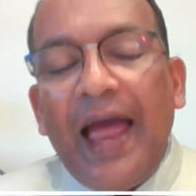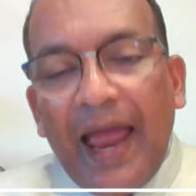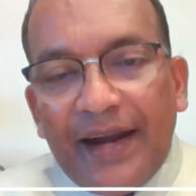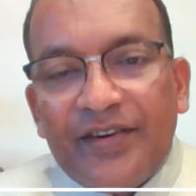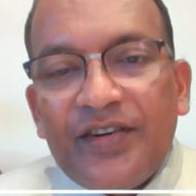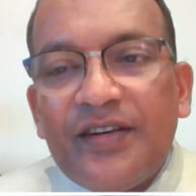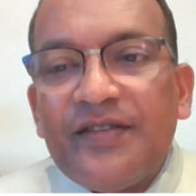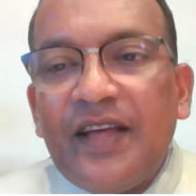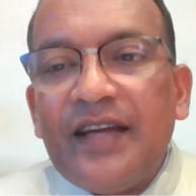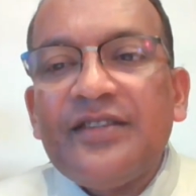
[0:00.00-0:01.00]

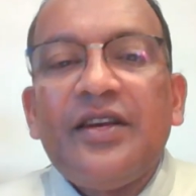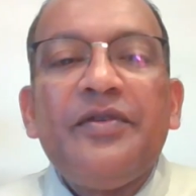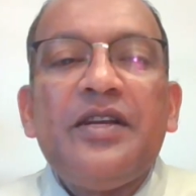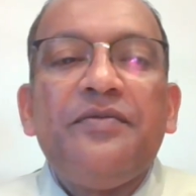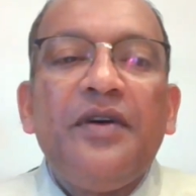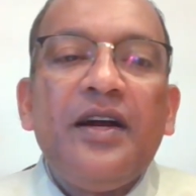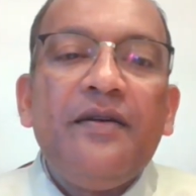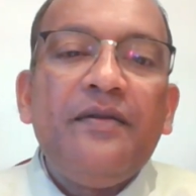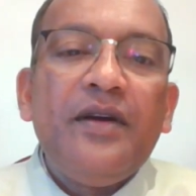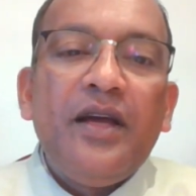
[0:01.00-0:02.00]
actions at
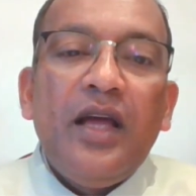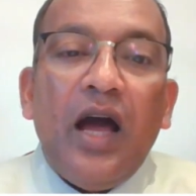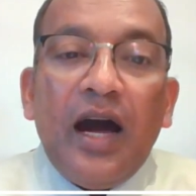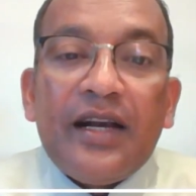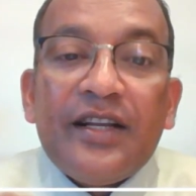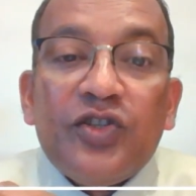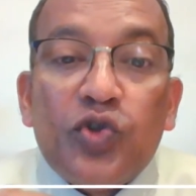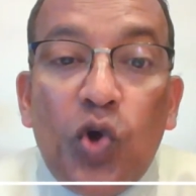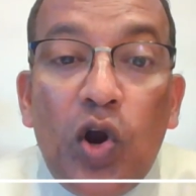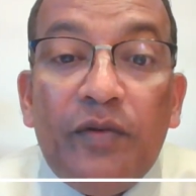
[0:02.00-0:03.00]
75, and
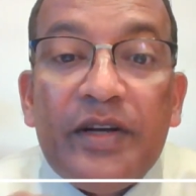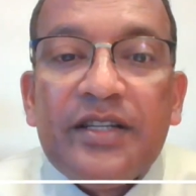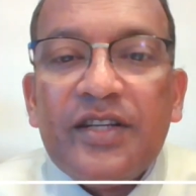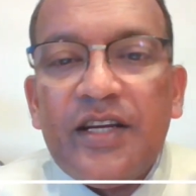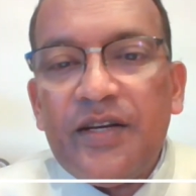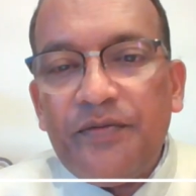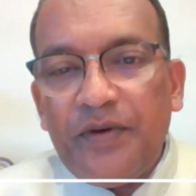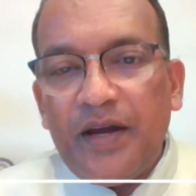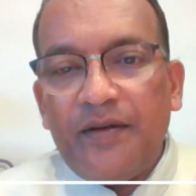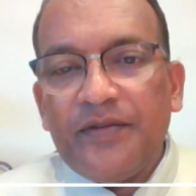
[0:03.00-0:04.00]
resolve at
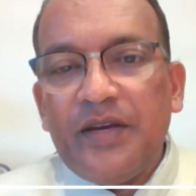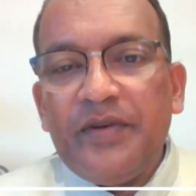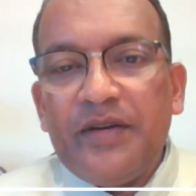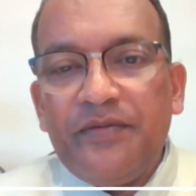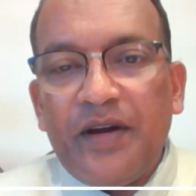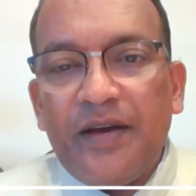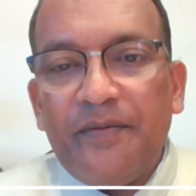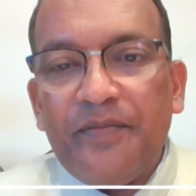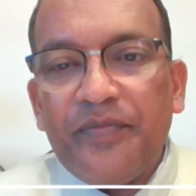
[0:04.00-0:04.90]
75.